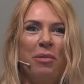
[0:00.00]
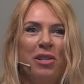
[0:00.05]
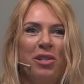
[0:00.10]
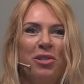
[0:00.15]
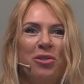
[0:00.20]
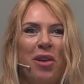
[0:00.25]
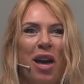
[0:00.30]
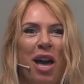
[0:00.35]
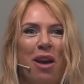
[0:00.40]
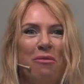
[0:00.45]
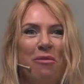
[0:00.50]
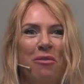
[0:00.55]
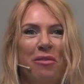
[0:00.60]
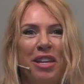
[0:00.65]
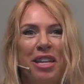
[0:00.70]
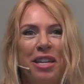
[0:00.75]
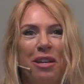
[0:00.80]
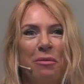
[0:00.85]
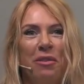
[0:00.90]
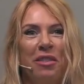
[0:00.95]
to have
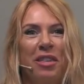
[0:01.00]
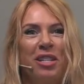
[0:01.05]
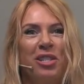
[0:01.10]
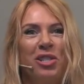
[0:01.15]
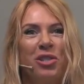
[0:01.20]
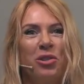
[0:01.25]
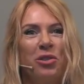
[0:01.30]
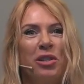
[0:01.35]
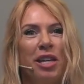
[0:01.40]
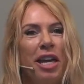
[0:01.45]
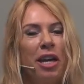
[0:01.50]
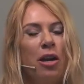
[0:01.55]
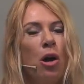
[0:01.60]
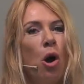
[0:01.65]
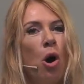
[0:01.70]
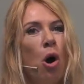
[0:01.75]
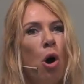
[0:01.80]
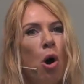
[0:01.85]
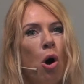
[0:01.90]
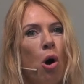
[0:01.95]
here with us today
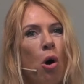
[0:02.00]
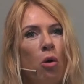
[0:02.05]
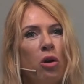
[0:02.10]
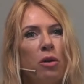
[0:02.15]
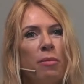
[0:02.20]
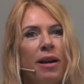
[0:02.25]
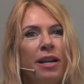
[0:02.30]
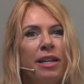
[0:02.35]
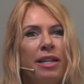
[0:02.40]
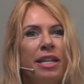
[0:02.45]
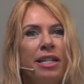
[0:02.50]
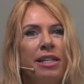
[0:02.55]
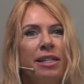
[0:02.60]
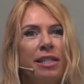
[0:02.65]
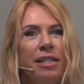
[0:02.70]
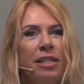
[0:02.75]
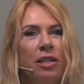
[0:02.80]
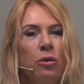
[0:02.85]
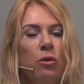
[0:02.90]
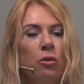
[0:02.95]
Ole Bang
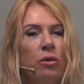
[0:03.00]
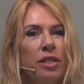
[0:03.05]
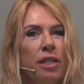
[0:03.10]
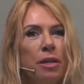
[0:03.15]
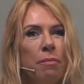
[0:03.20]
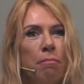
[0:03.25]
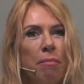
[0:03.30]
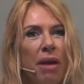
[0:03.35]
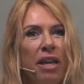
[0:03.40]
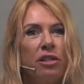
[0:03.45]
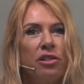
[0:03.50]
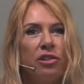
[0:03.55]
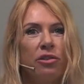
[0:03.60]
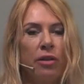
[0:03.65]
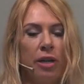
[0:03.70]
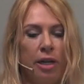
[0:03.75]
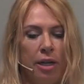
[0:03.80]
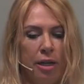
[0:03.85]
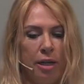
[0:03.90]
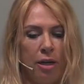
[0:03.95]
Nielsen, who is a mentor
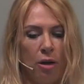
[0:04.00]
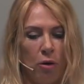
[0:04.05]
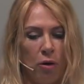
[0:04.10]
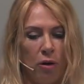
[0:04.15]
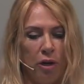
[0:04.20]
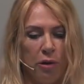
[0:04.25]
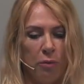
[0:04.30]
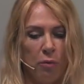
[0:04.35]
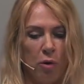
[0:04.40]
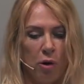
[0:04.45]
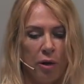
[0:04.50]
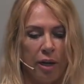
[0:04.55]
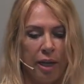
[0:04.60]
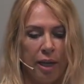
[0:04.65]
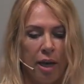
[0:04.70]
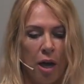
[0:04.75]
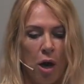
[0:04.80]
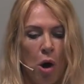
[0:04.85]
in Early Warning.